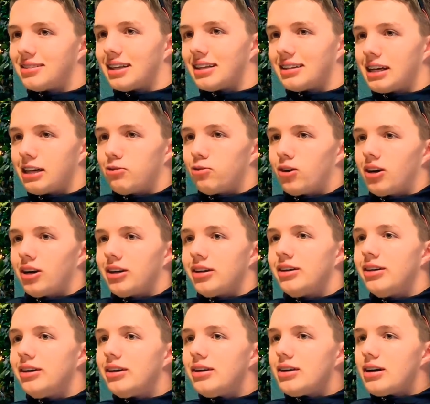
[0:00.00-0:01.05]
that they want.
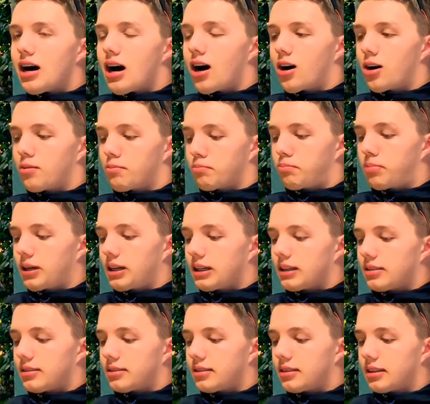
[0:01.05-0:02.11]

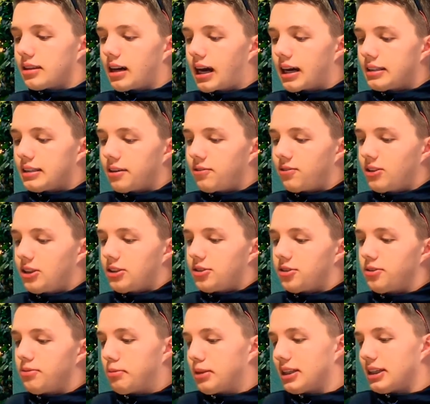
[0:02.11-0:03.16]
But I definitely
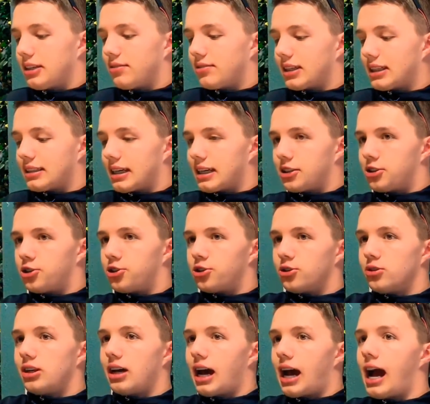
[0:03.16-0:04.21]
do believe that they
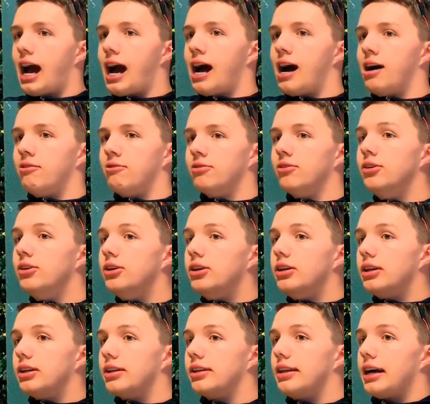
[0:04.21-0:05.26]
should have
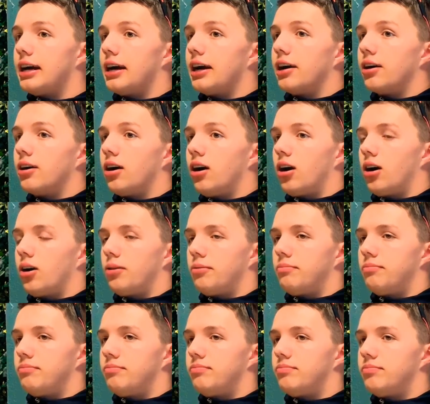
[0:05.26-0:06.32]
their
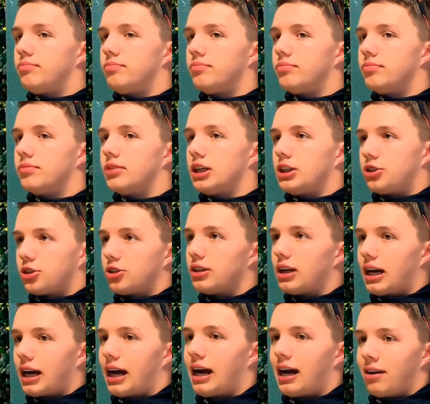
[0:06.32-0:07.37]
they should
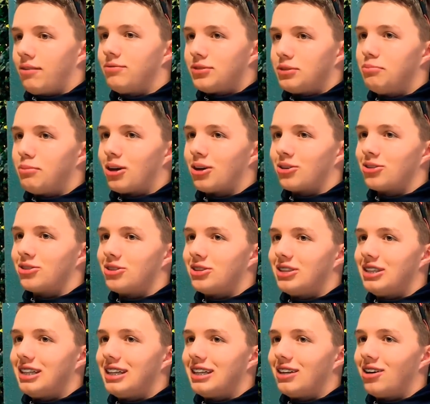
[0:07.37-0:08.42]
have
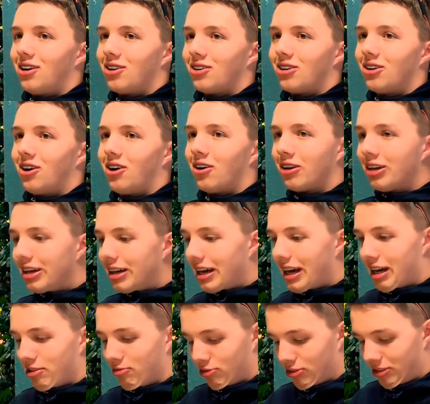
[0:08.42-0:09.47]
democracy in Hong Kong.
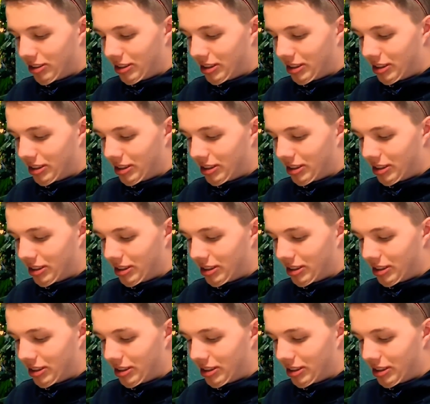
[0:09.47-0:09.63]
And